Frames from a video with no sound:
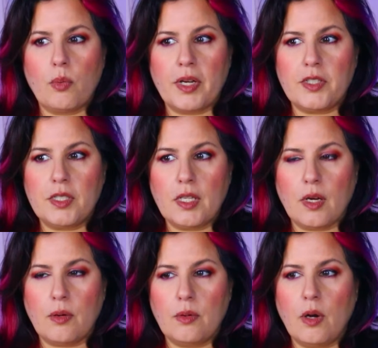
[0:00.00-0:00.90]
Where'd she
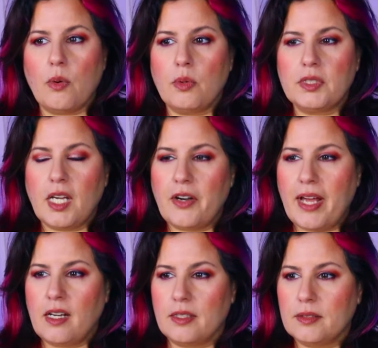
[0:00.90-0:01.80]
go? Oh, she's got her
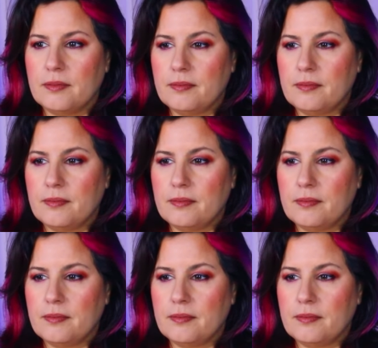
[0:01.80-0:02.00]
hat on.